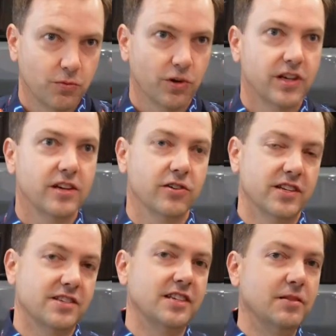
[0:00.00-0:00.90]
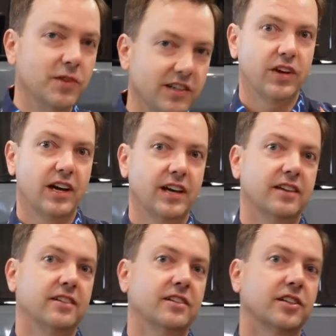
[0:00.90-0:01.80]
We're here at SEMA. Got
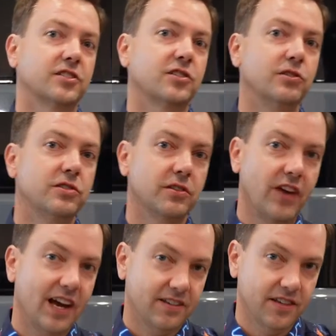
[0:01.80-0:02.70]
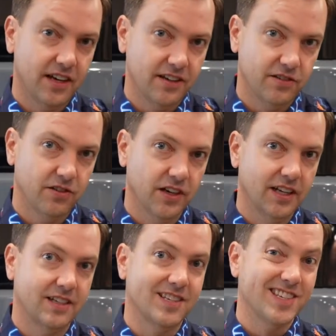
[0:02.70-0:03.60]
exclusive access. You're gonna
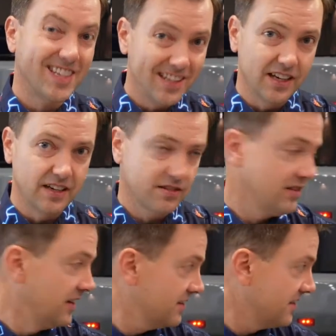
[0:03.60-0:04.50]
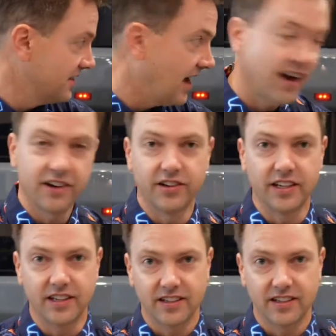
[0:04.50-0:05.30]
get to see this in its entirety,